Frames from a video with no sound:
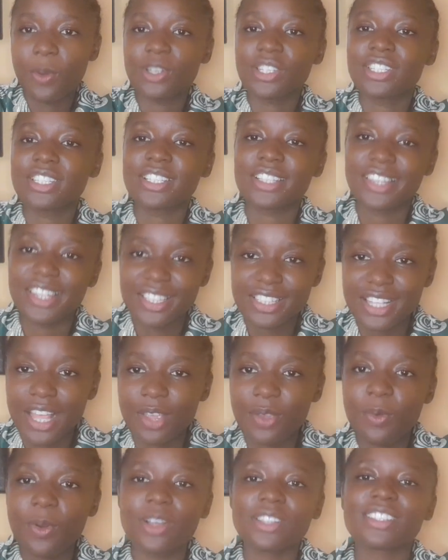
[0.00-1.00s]
watching this and
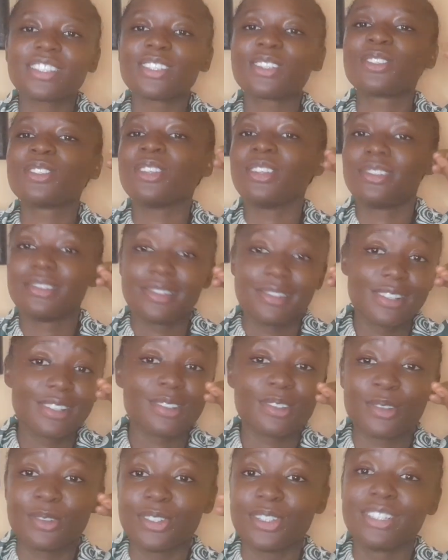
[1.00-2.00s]
you want
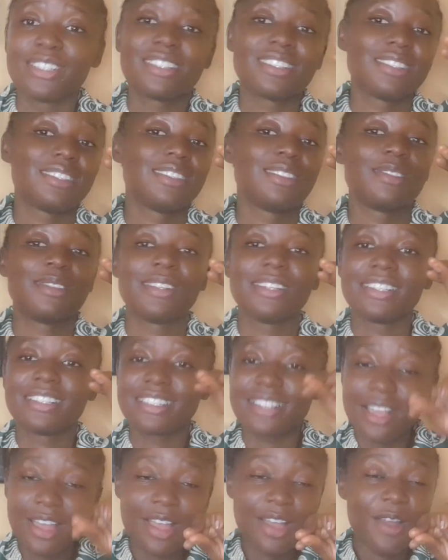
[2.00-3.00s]
this to this,
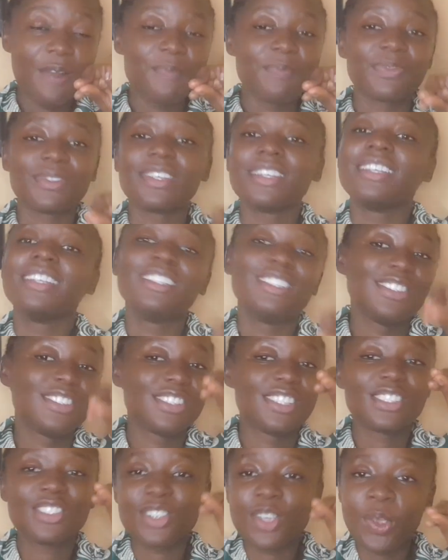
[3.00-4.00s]
is
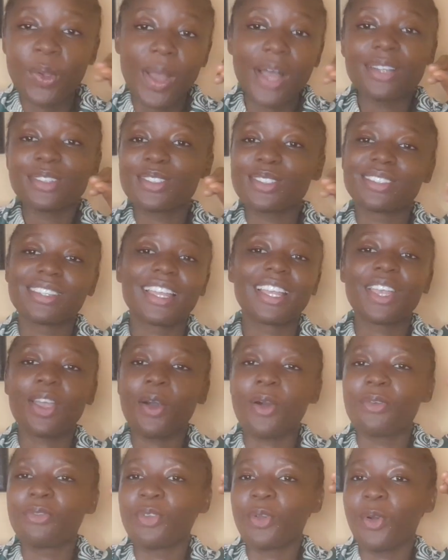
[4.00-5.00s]
teaching you how to take care
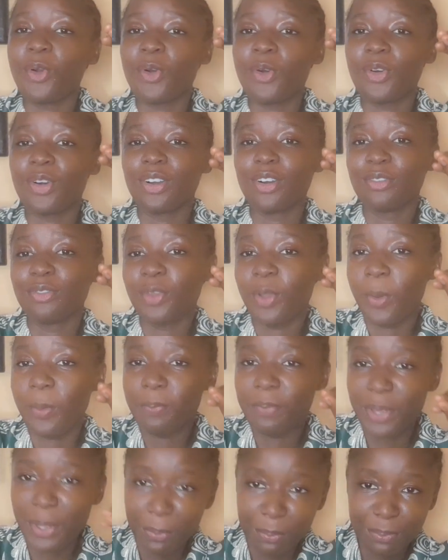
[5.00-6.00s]
of your
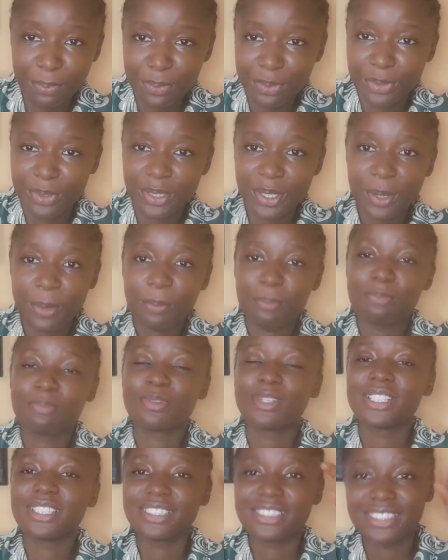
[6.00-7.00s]
babe.
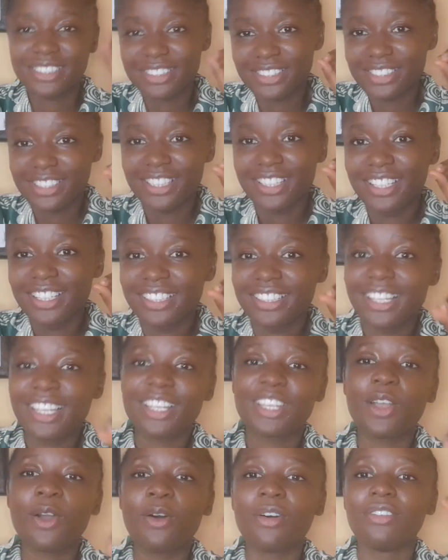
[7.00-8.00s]
Please
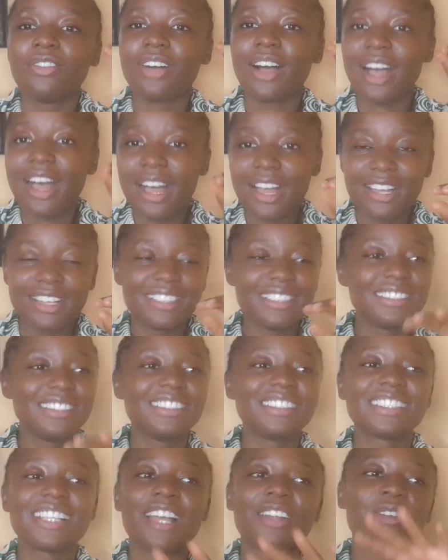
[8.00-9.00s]
take care of her in
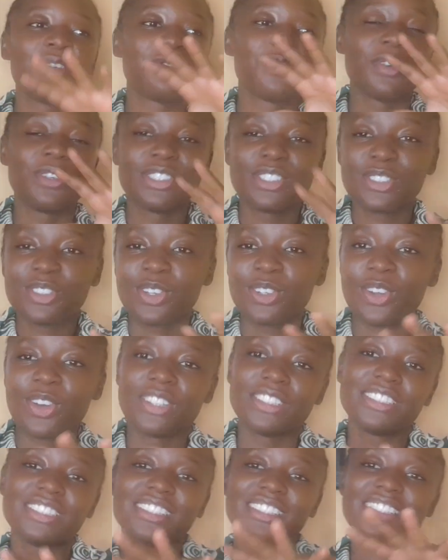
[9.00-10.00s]
this kind of condition.
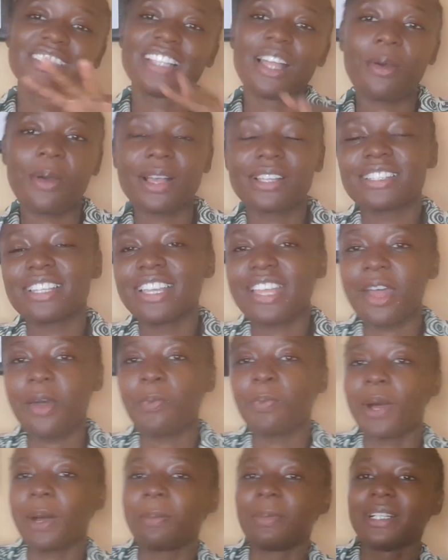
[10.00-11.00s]
All these things that I was saying,
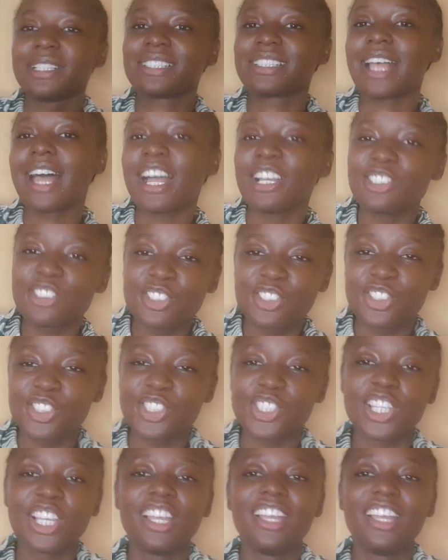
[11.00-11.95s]
help her massage